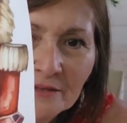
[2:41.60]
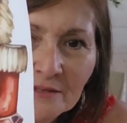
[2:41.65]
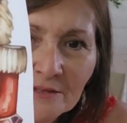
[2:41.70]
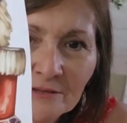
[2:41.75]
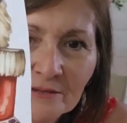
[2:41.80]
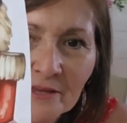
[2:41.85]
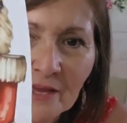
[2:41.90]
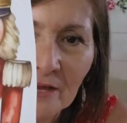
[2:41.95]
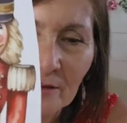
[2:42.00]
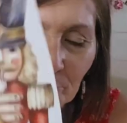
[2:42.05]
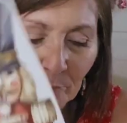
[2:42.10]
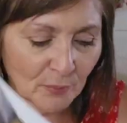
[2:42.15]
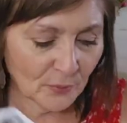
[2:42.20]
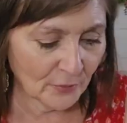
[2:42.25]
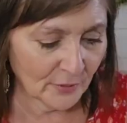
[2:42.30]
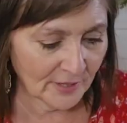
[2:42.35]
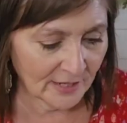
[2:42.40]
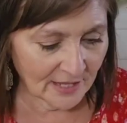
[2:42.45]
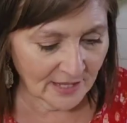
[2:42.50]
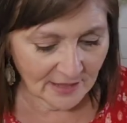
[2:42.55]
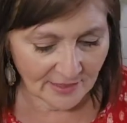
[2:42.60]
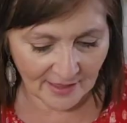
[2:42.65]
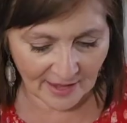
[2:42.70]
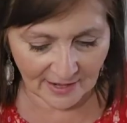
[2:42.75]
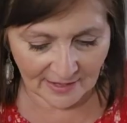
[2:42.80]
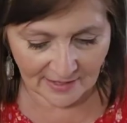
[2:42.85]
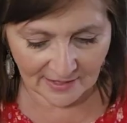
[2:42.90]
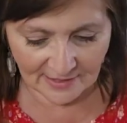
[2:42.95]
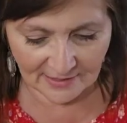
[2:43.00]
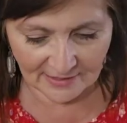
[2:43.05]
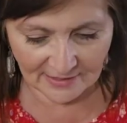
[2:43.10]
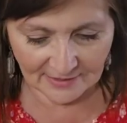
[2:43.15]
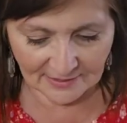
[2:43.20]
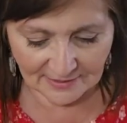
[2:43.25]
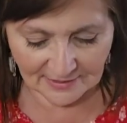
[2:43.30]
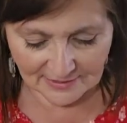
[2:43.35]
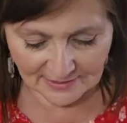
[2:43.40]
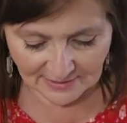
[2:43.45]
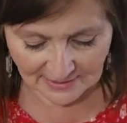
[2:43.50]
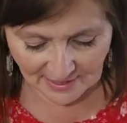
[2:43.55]
Look how pretty that
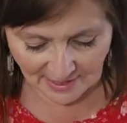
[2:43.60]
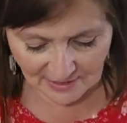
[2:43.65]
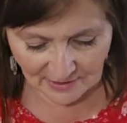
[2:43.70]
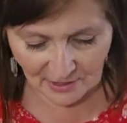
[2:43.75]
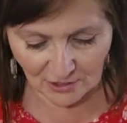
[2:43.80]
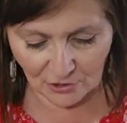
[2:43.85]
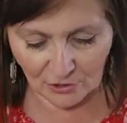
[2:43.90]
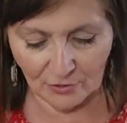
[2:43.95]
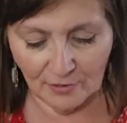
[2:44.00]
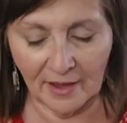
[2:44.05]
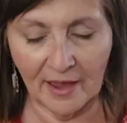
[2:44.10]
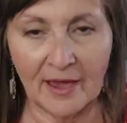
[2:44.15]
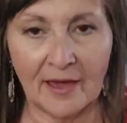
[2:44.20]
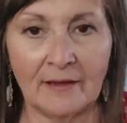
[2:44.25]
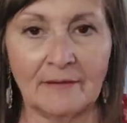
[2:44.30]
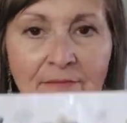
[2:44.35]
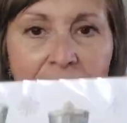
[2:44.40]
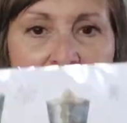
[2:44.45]
is. And then you have